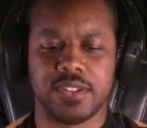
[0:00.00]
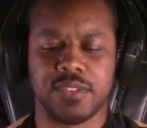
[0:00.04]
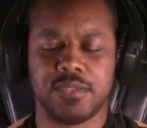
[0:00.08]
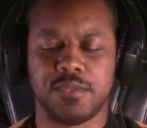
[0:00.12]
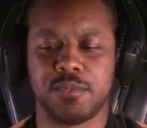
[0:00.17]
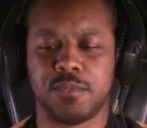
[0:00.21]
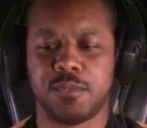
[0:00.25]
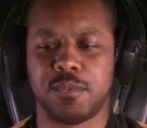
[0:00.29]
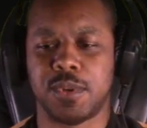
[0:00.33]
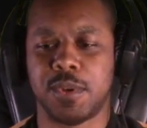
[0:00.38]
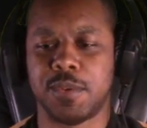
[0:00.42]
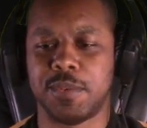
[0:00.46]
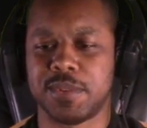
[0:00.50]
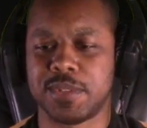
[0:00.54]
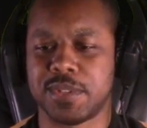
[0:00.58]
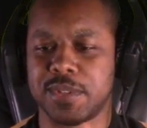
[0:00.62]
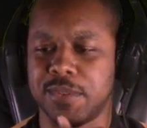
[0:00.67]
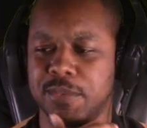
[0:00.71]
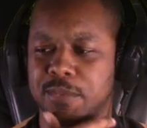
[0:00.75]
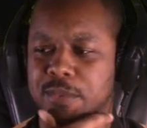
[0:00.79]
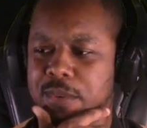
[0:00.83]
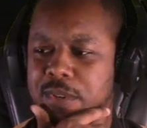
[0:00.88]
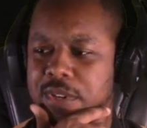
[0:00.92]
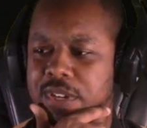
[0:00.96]
What was the
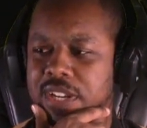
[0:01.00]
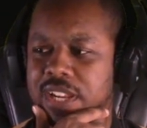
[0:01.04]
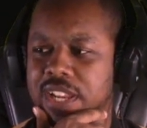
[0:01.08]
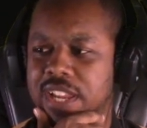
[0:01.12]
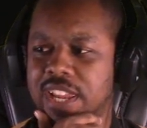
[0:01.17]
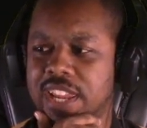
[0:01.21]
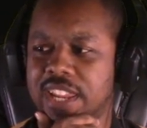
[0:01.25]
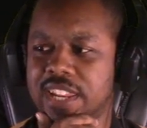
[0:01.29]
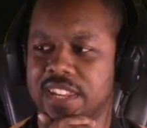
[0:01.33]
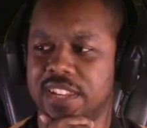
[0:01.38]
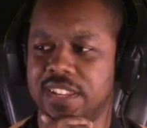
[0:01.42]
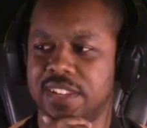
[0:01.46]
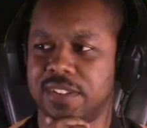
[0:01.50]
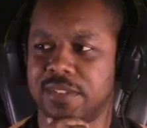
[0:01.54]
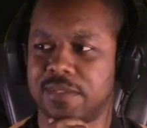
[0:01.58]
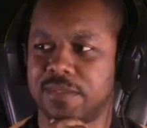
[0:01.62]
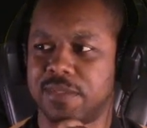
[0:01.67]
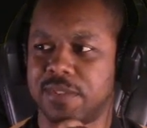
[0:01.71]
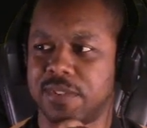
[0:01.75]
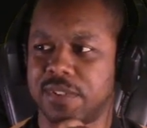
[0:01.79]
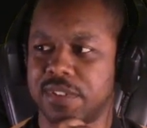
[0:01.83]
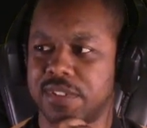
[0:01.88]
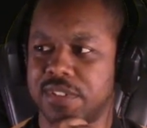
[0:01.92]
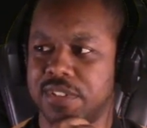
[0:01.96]
word I had to look
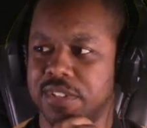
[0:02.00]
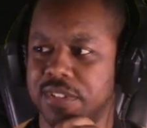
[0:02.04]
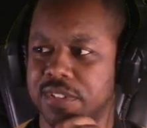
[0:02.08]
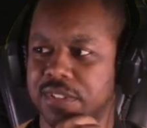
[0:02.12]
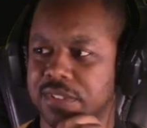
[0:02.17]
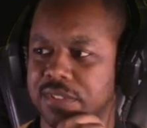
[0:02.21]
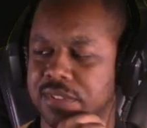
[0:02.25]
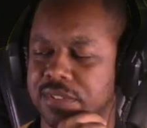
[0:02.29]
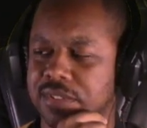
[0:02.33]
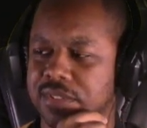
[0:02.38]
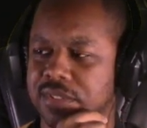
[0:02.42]
forward to?